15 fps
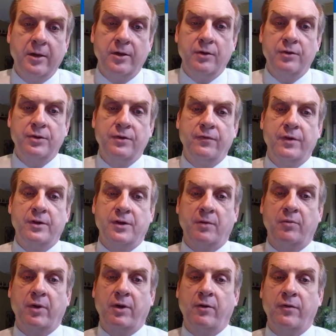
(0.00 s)
using Finish Line
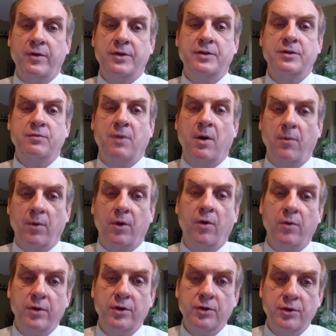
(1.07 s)
Planner, this is what we're
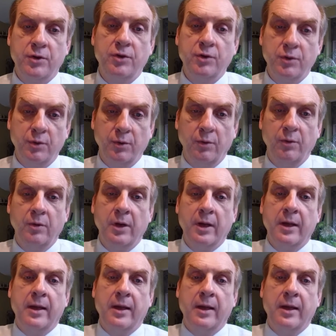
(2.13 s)
going to do,